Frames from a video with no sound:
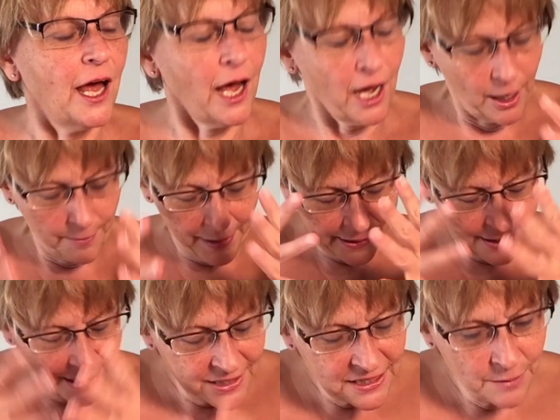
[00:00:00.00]
and
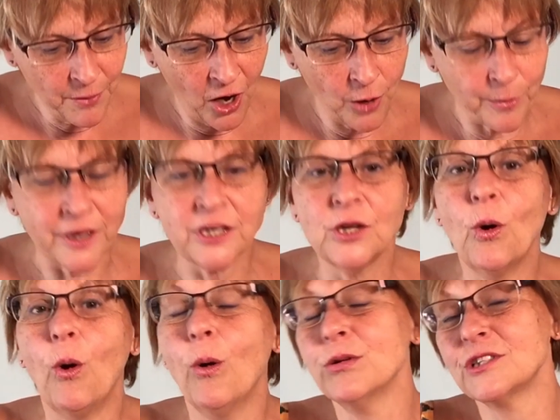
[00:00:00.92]
in the moment, you
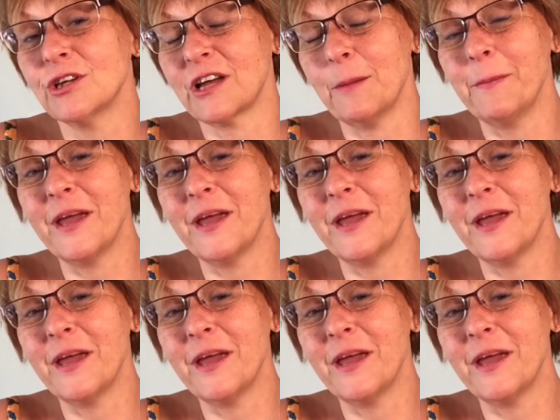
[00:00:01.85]
also can